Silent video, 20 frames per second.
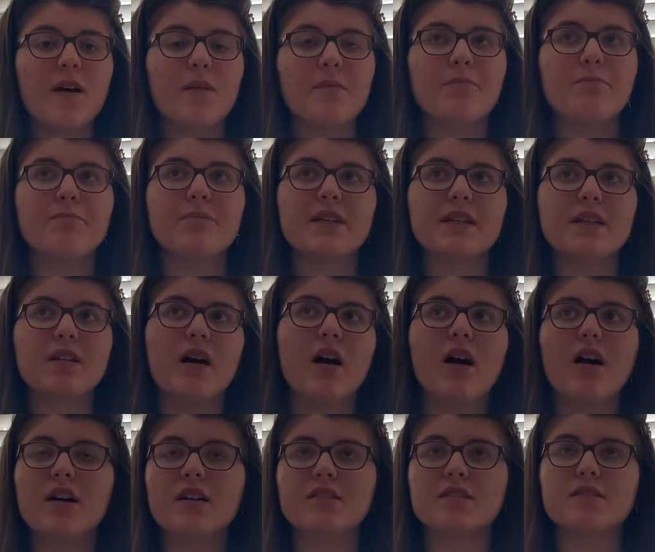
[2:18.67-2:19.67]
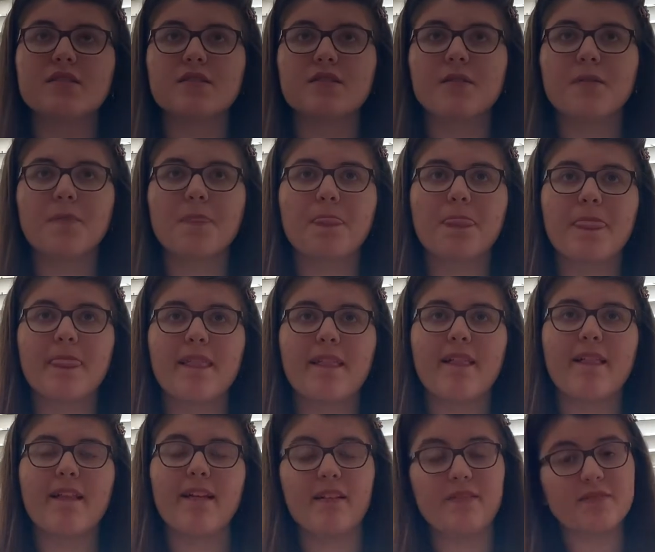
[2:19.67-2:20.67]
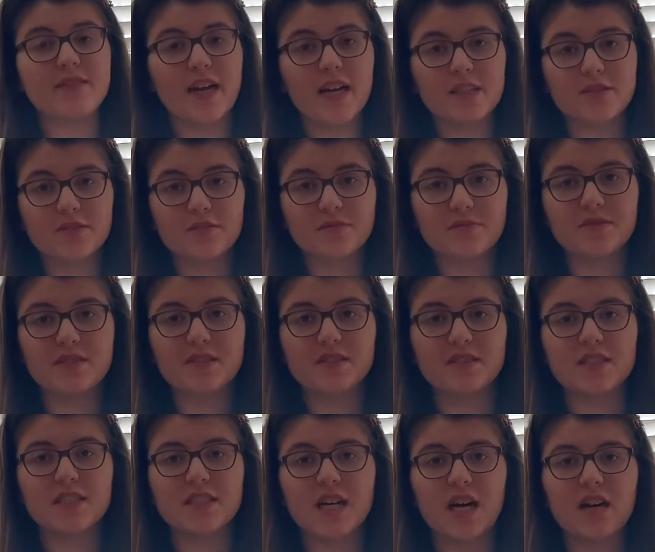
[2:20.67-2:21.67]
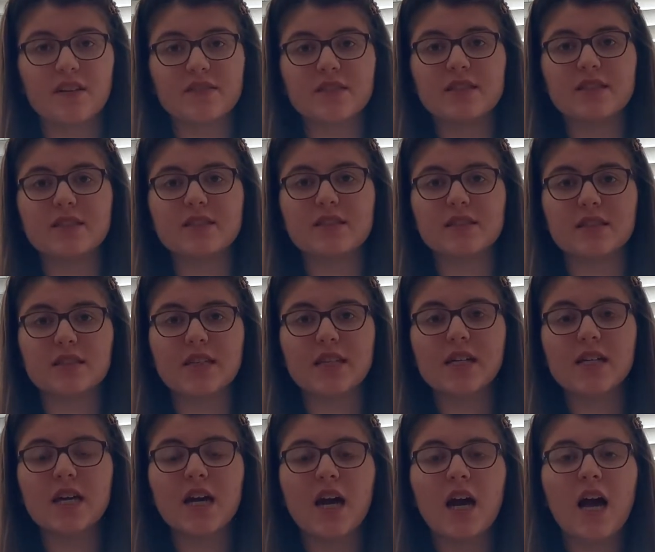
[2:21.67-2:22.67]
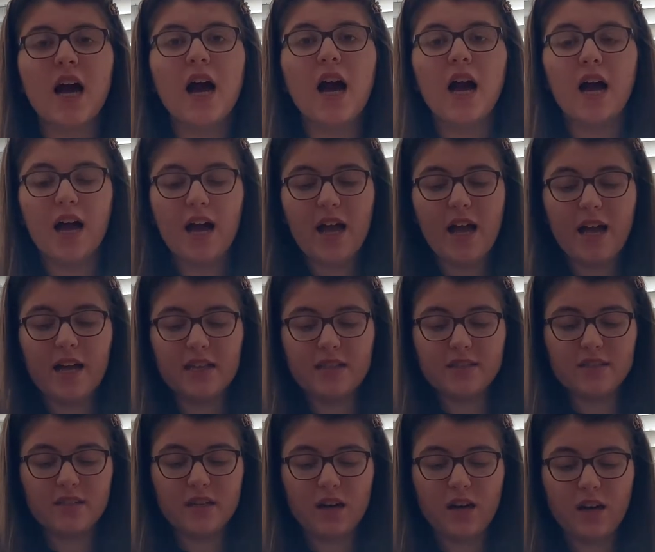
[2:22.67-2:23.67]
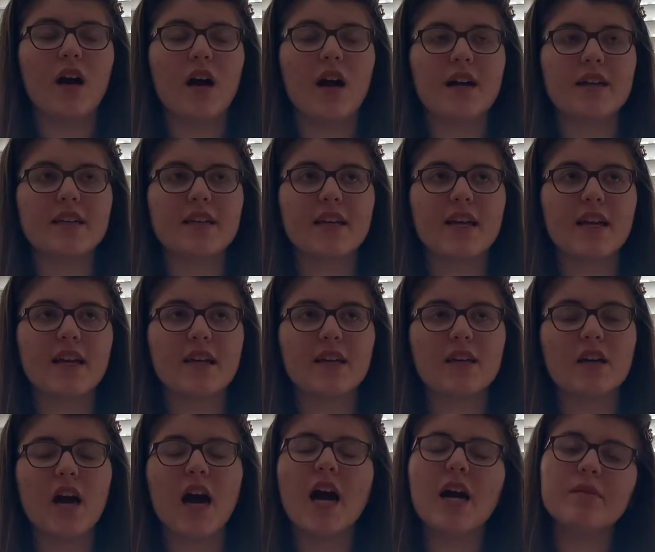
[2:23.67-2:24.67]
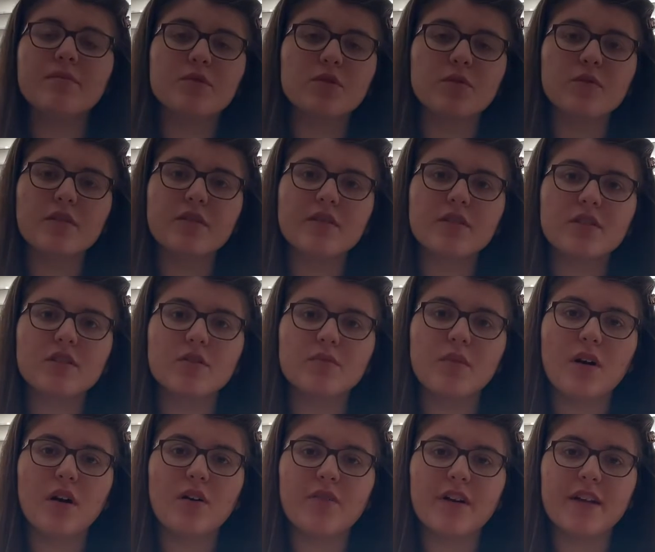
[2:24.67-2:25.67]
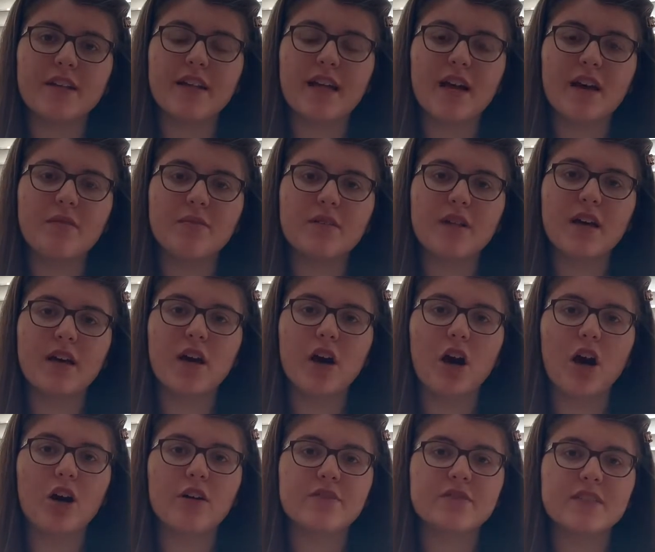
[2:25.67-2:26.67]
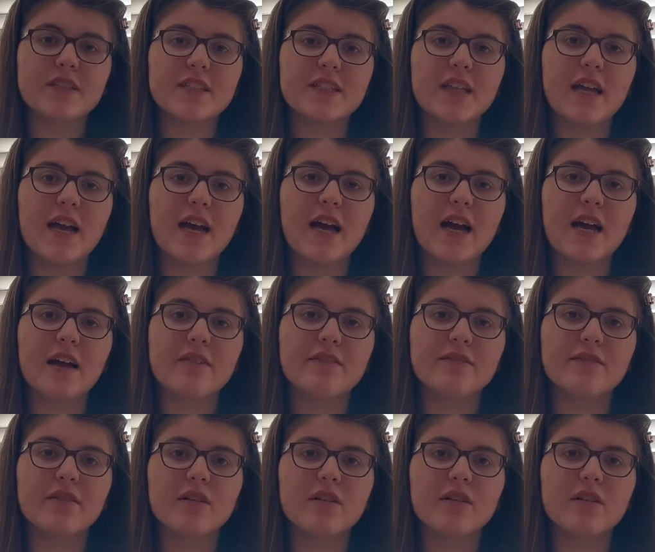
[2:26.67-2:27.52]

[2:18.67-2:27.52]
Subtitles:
Because I have gastroparesis, obviously. And I'm doing really well right now, but I often have